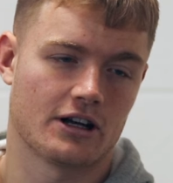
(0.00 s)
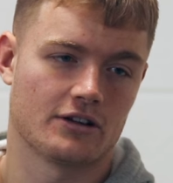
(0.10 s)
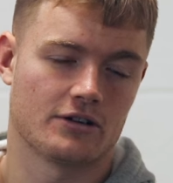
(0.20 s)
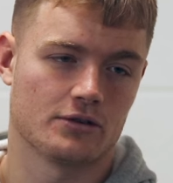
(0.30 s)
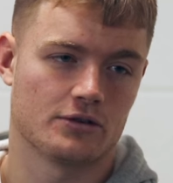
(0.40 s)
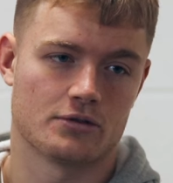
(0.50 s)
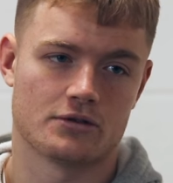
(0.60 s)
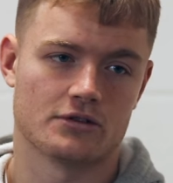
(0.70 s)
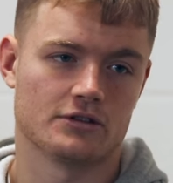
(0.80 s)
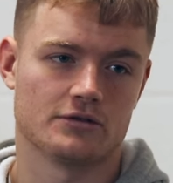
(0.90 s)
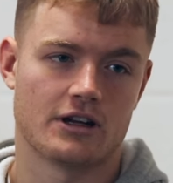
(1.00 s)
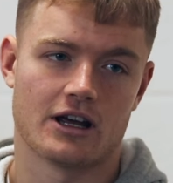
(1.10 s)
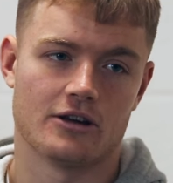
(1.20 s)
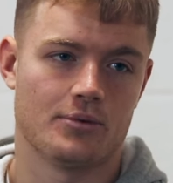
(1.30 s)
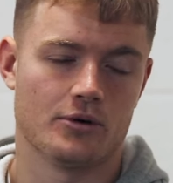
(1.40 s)
down to the sauna and
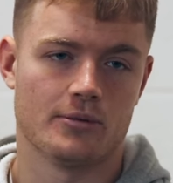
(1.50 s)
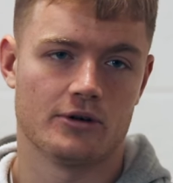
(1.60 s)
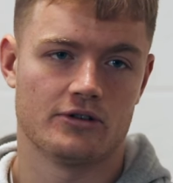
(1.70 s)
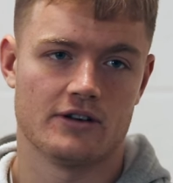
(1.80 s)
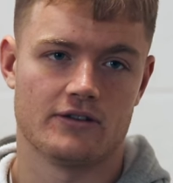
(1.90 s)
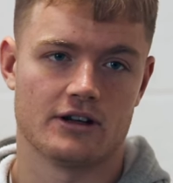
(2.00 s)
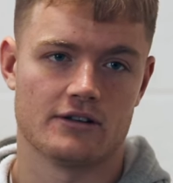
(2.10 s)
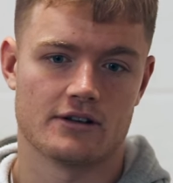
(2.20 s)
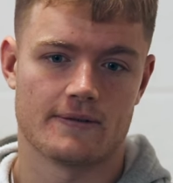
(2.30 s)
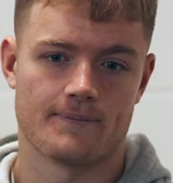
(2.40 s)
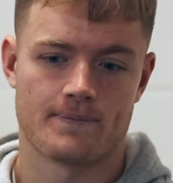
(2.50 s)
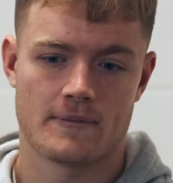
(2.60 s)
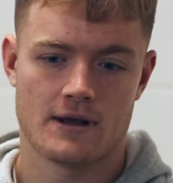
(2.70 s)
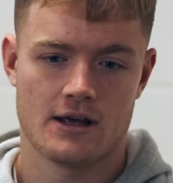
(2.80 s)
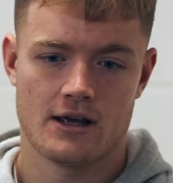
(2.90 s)
get in the pool most evenings. And
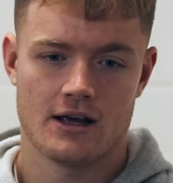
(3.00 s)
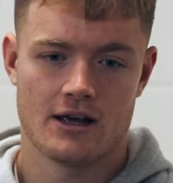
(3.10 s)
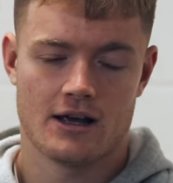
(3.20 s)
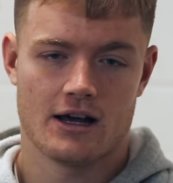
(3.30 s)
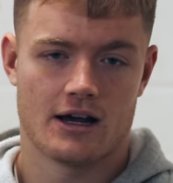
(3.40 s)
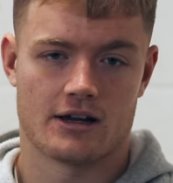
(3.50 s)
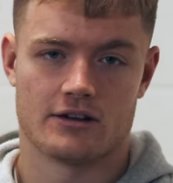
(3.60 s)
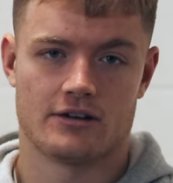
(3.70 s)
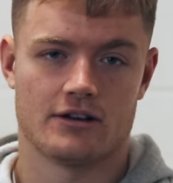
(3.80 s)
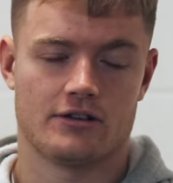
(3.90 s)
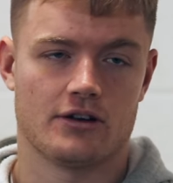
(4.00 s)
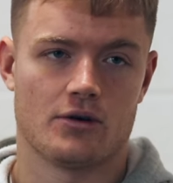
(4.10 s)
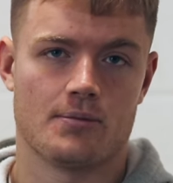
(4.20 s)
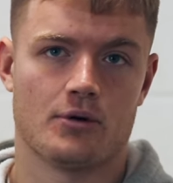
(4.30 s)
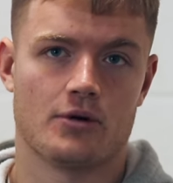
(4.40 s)
it's
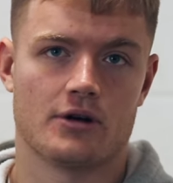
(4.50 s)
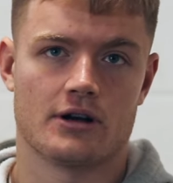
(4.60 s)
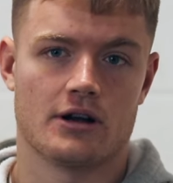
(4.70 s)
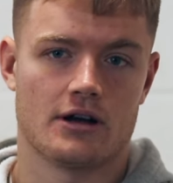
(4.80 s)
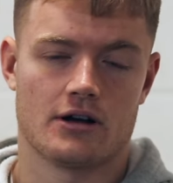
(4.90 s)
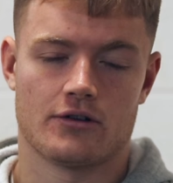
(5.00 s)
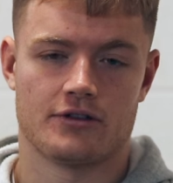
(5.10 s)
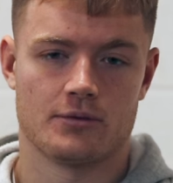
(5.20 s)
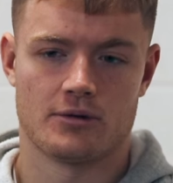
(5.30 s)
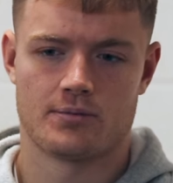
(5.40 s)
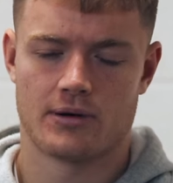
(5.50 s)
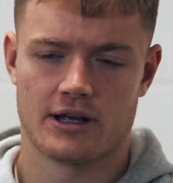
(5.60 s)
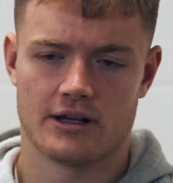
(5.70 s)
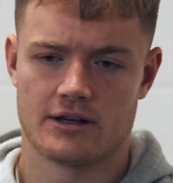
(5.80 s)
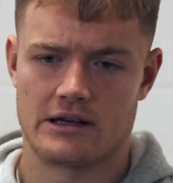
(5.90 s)
so important. Obviously, we've
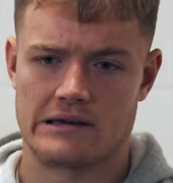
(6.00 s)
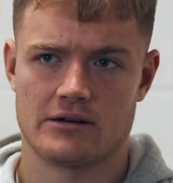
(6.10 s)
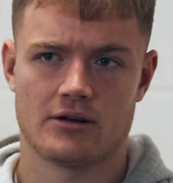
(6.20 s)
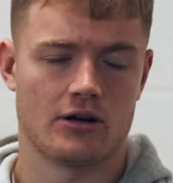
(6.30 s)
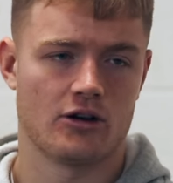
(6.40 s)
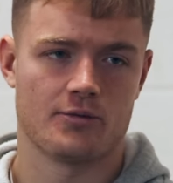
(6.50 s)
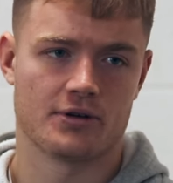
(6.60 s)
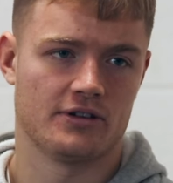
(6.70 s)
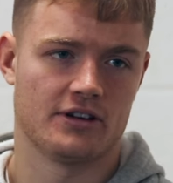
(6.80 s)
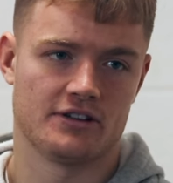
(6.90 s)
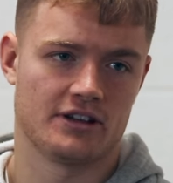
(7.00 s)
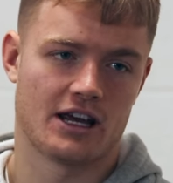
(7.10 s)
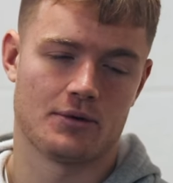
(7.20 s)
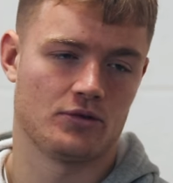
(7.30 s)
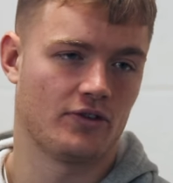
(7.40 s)
played a lot of pre-season
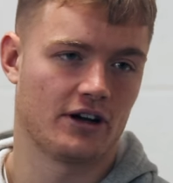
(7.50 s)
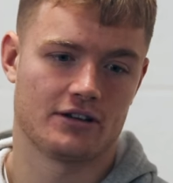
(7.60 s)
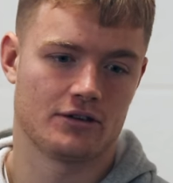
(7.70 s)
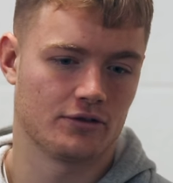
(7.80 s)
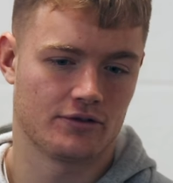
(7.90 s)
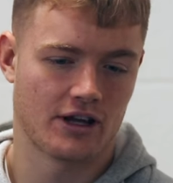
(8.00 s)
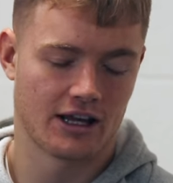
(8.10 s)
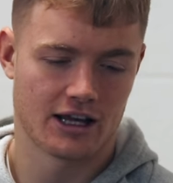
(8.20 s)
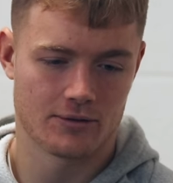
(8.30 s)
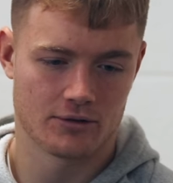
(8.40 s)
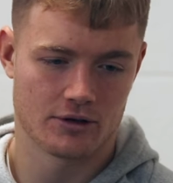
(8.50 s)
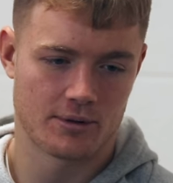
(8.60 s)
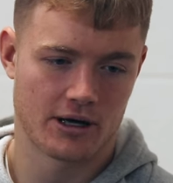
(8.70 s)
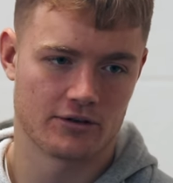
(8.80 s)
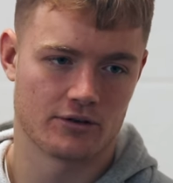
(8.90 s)
games. We've had sort of 10 games on the
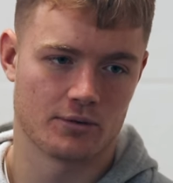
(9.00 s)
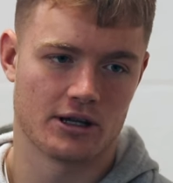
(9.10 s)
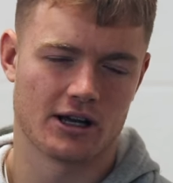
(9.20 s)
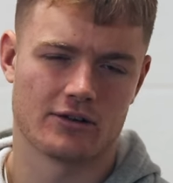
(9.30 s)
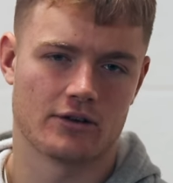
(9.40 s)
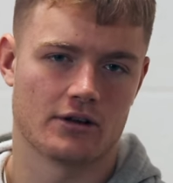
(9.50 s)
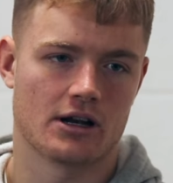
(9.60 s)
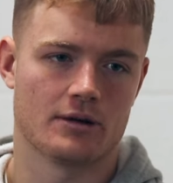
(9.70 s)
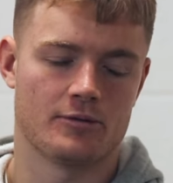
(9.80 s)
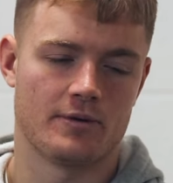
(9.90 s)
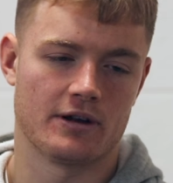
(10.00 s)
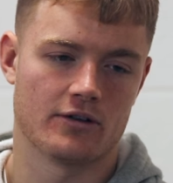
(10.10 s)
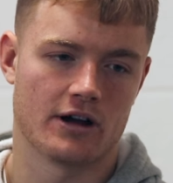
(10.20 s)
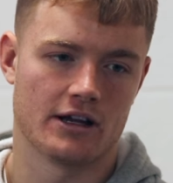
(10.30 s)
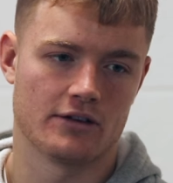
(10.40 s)
bounce this weekend. So the club have been
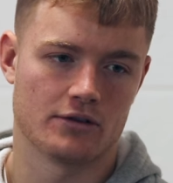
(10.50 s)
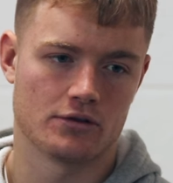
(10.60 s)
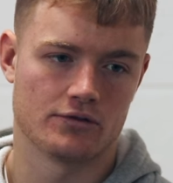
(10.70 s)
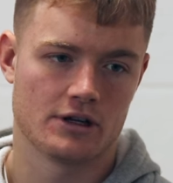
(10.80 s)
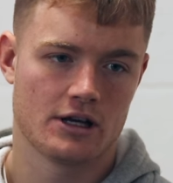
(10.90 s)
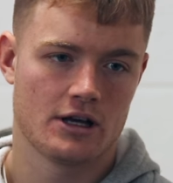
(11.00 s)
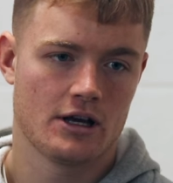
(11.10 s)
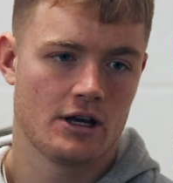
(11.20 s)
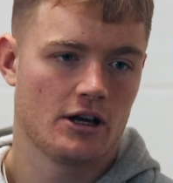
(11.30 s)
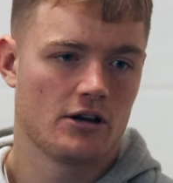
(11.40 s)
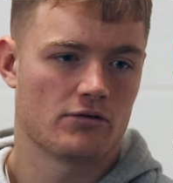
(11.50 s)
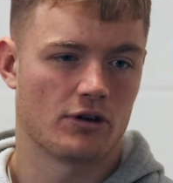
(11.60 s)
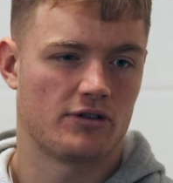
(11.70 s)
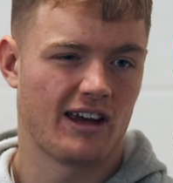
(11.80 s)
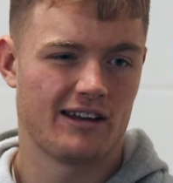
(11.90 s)
great in sort of
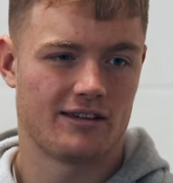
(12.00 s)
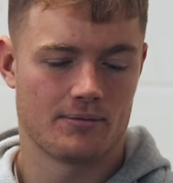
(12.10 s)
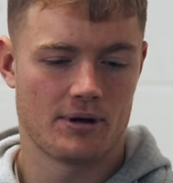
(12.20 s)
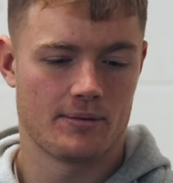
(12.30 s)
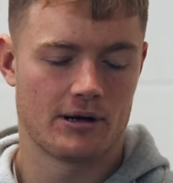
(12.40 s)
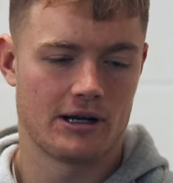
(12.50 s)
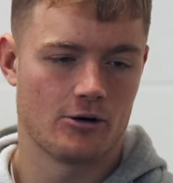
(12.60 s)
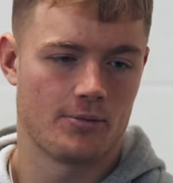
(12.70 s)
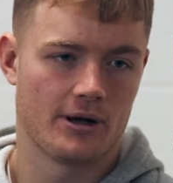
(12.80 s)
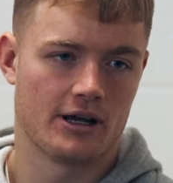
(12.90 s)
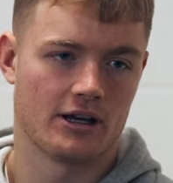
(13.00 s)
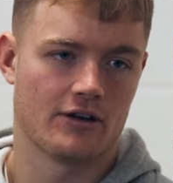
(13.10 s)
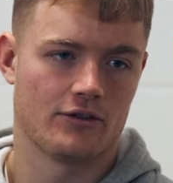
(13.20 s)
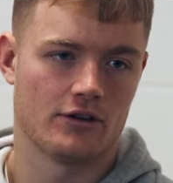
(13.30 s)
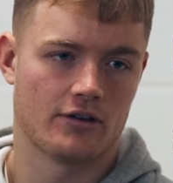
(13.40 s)
rotating people a little bit and
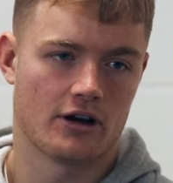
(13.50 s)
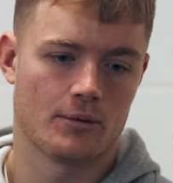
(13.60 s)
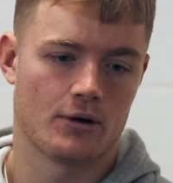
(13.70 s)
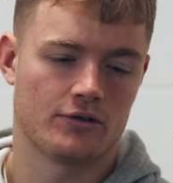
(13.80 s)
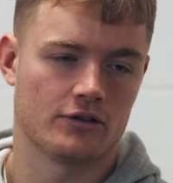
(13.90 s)
giving you time off